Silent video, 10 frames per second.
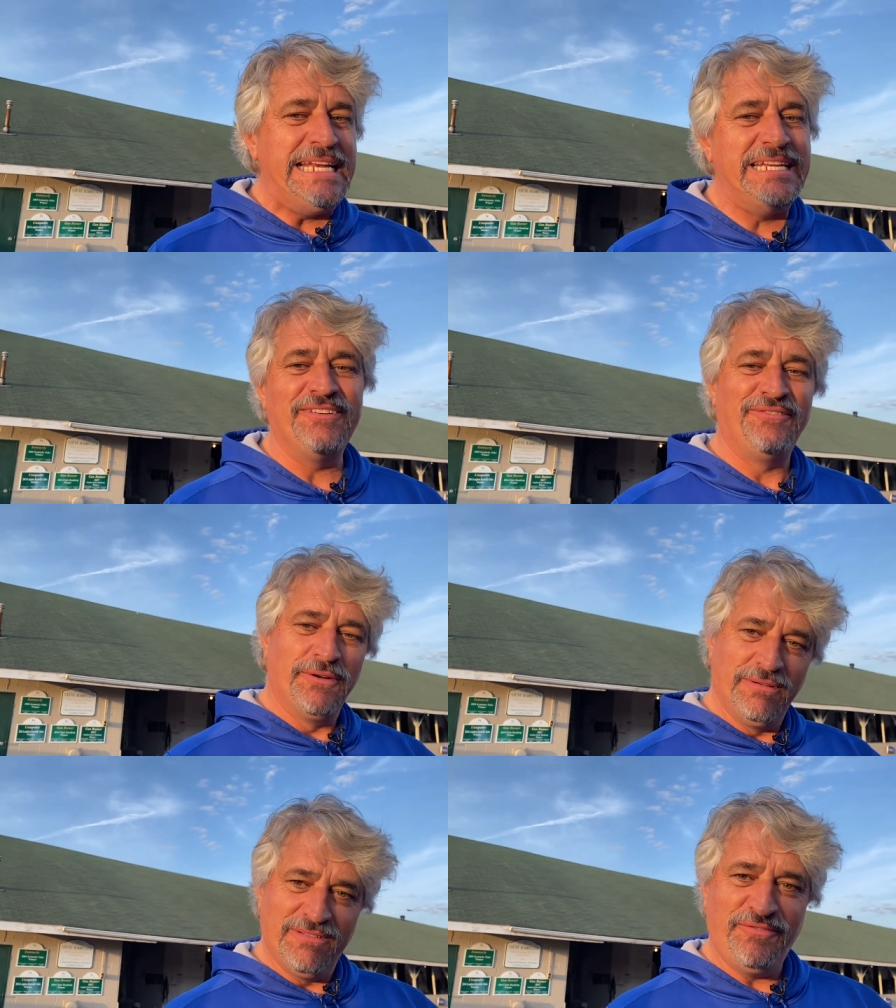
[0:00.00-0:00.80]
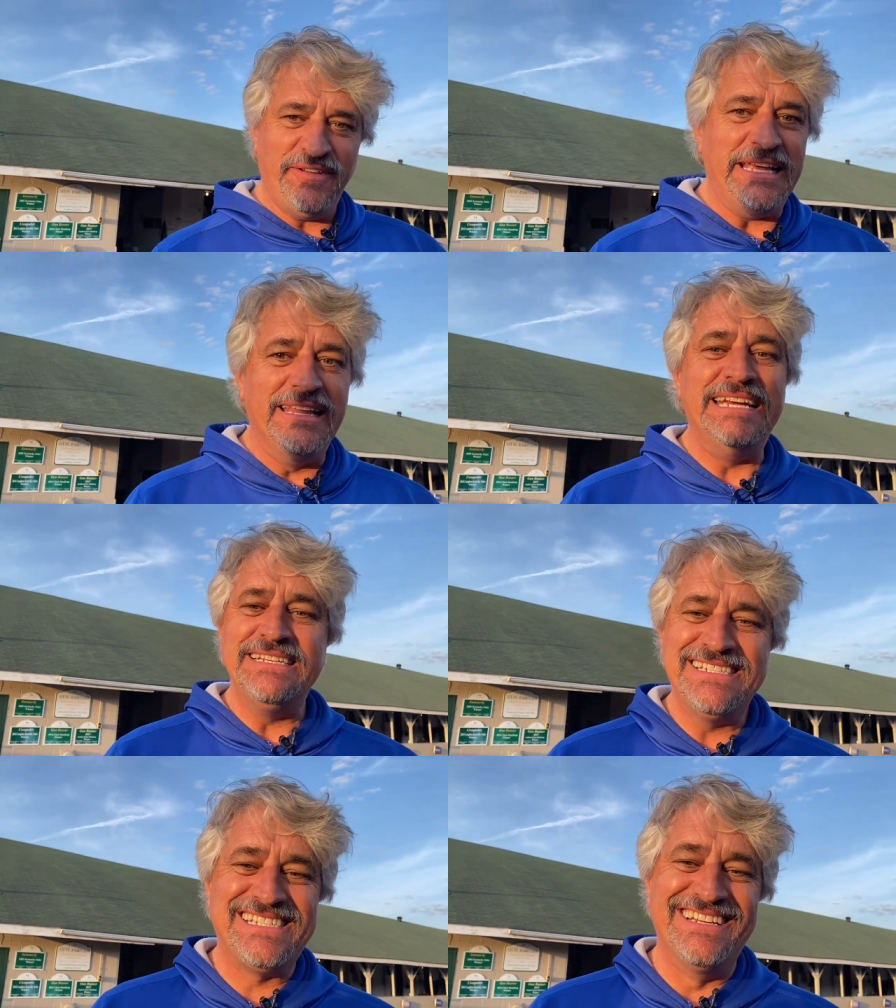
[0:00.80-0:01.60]
different
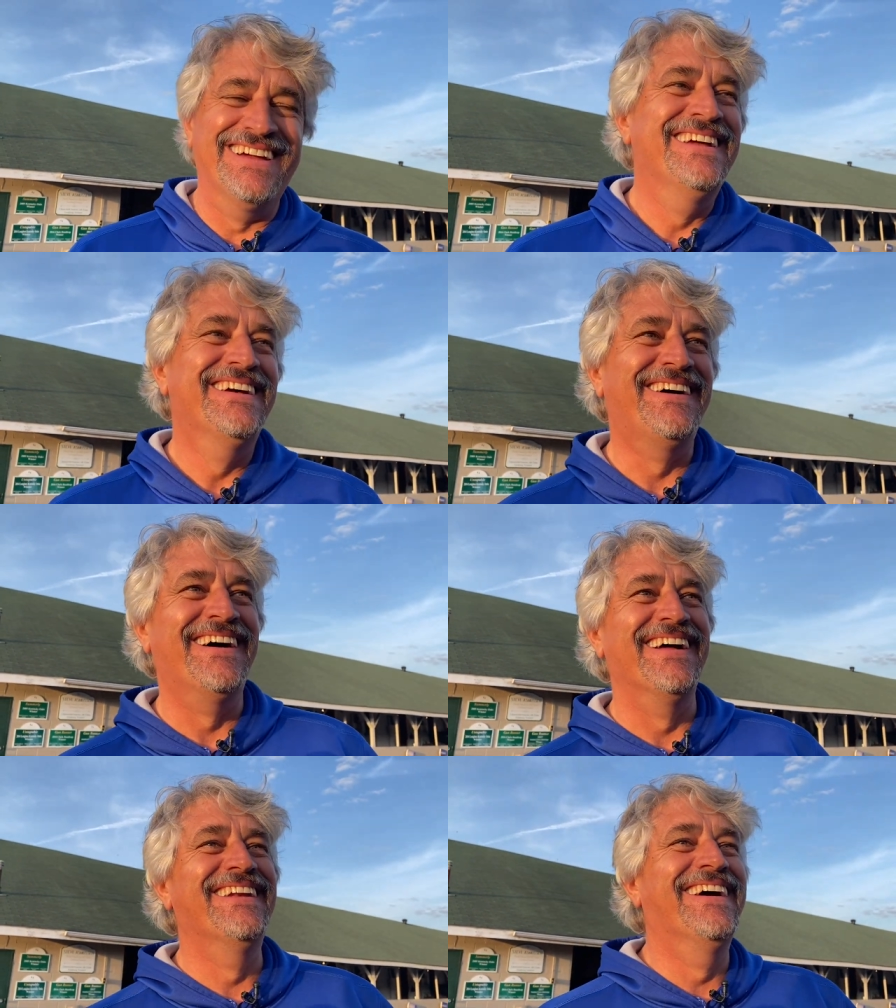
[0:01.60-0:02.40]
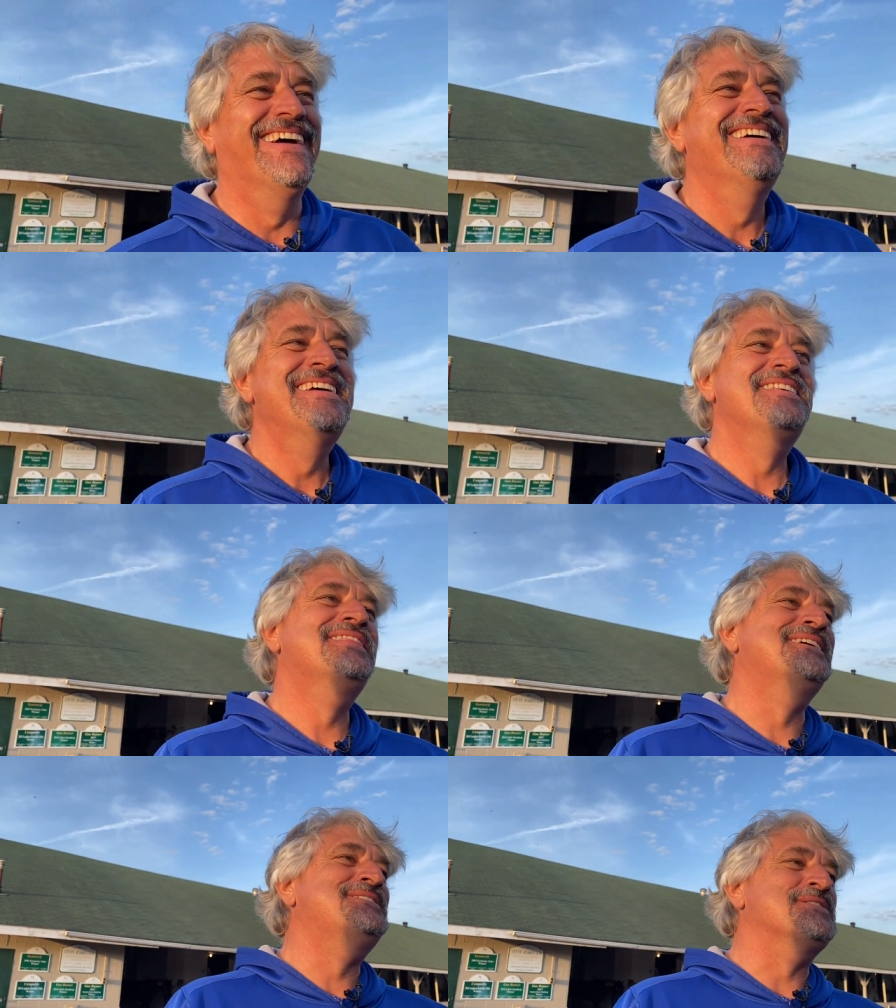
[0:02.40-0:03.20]
feelings on
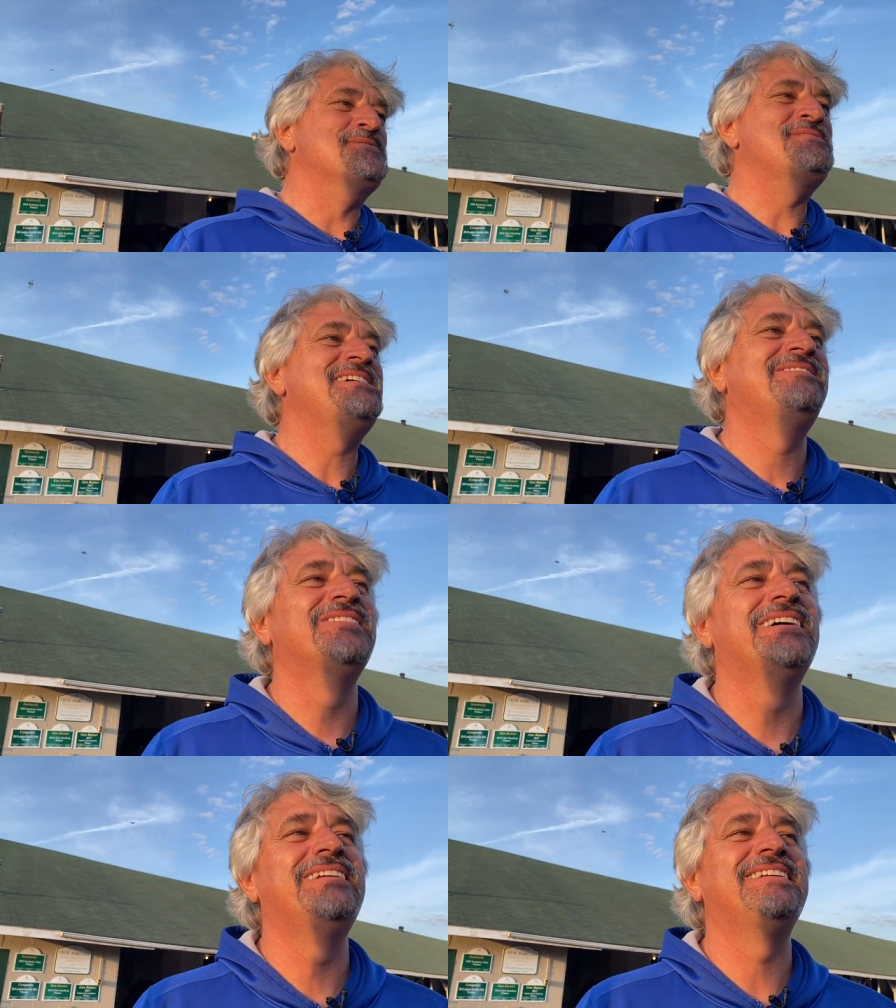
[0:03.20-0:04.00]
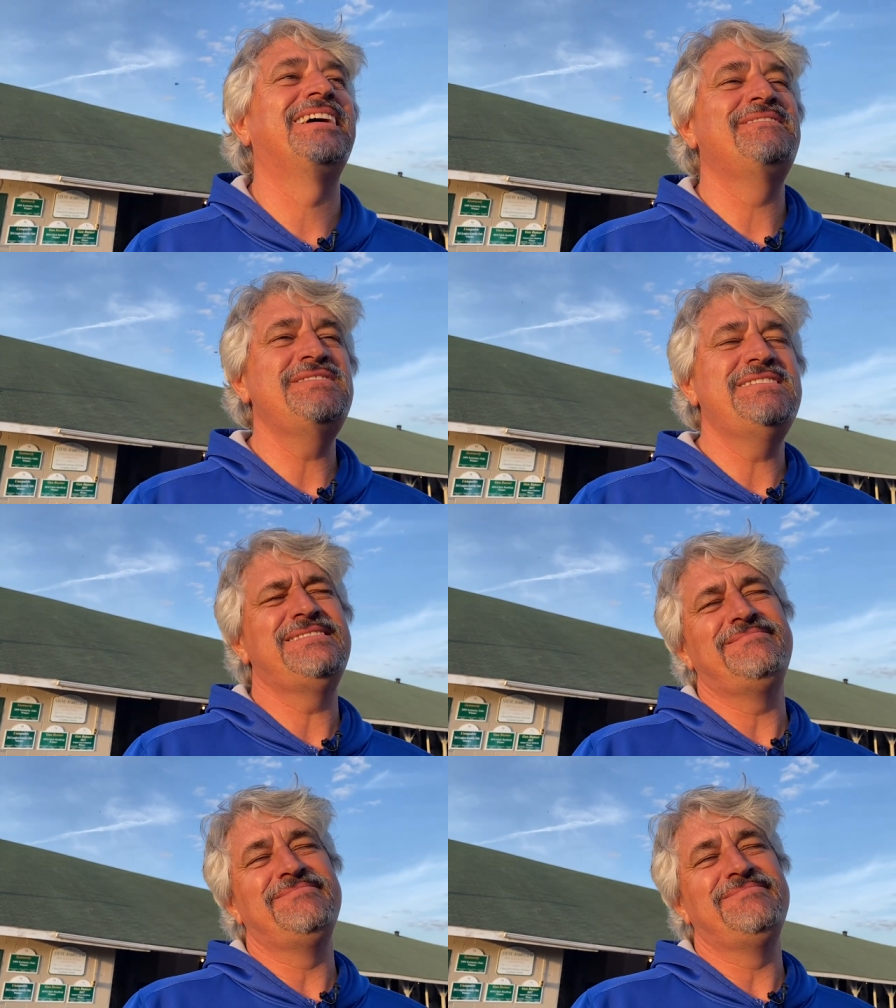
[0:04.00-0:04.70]
the Derby, but I mean,